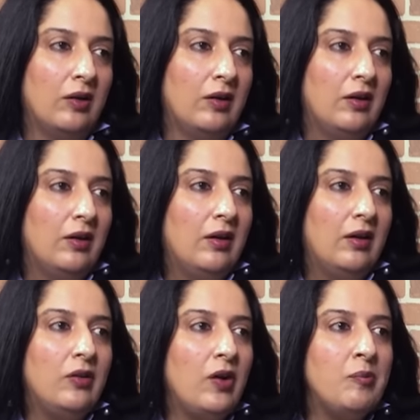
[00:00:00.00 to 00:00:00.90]
Hmm.
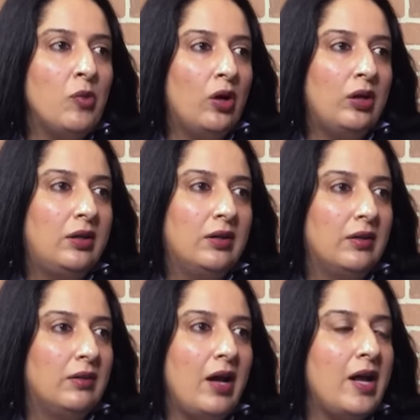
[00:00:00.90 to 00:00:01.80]
You know, I'm not,
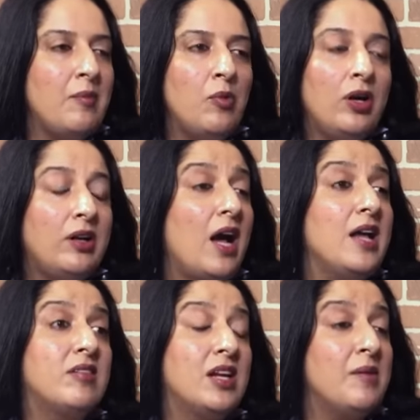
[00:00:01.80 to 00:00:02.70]
uh, and I'm not, I
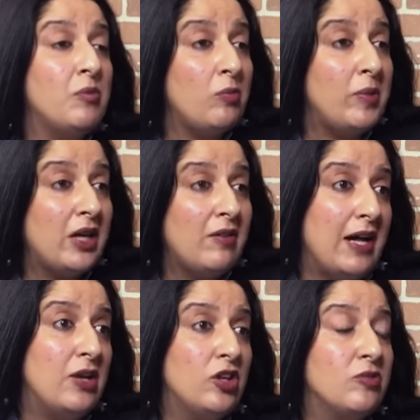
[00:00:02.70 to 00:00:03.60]
still am not making
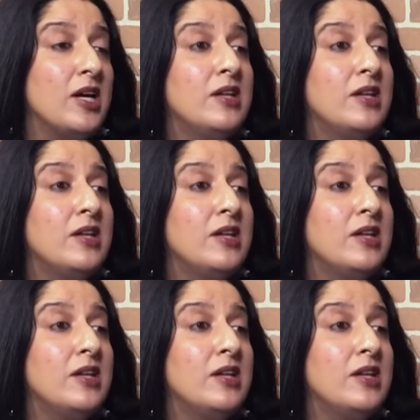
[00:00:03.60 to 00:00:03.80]
value judgments.